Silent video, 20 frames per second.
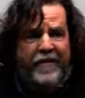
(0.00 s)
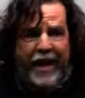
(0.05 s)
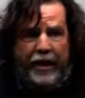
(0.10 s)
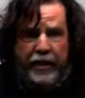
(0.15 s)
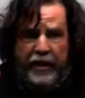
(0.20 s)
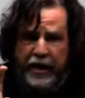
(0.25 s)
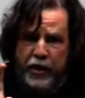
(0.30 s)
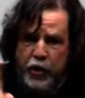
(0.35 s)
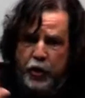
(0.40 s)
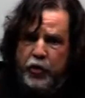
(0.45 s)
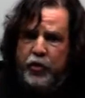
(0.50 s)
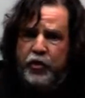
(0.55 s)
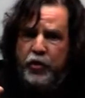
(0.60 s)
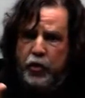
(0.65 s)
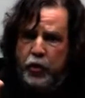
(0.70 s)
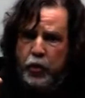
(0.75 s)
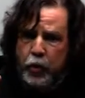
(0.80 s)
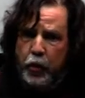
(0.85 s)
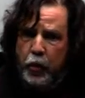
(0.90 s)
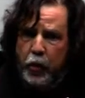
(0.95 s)
that they
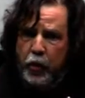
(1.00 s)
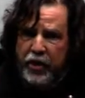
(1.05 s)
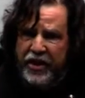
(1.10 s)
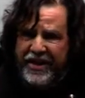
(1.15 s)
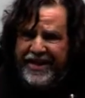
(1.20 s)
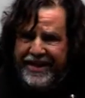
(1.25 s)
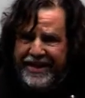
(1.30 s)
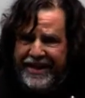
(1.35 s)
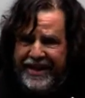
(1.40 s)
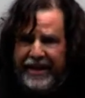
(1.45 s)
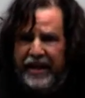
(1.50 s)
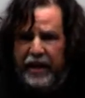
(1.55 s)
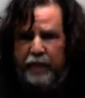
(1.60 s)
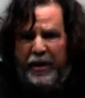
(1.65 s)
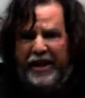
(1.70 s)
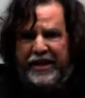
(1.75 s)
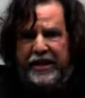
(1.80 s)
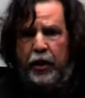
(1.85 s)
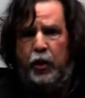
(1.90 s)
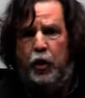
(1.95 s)
used to see
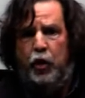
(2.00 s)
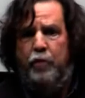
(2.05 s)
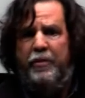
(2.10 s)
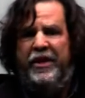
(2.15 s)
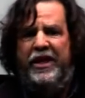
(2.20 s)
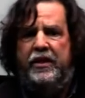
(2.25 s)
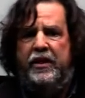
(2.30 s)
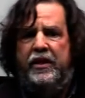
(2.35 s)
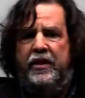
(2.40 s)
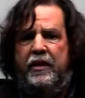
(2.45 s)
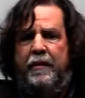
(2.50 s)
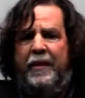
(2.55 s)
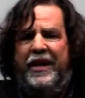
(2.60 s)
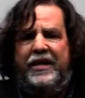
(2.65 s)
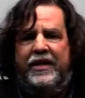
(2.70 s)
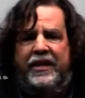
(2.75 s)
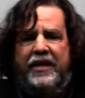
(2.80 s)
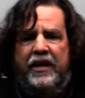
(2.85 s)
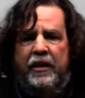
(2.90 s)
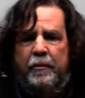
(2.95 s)
them as economic
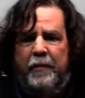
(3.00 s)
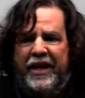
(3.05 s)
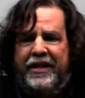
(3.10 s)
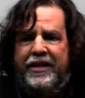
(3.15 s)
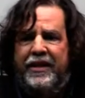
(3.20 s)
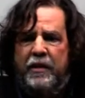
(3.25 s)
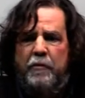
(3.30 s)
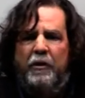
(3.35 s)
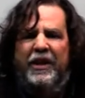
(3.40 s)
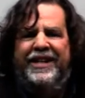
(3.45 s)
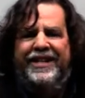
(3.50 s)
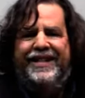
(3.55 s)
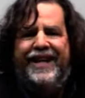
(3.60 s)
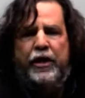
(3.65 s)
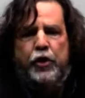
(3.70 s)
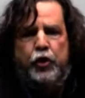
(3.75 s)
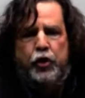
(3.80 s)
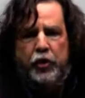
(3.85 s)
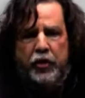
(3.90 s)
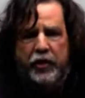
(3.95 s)
systems, I see them as
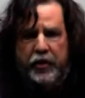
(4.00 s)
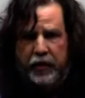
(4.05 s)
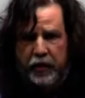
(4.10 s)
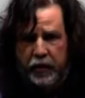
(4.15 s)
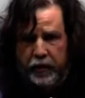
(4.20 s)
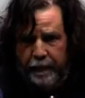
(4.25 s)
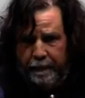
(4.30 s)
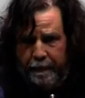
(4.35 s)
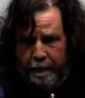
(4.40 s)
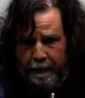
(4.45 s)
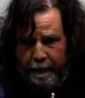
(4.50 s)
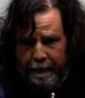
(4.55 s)
civilizations.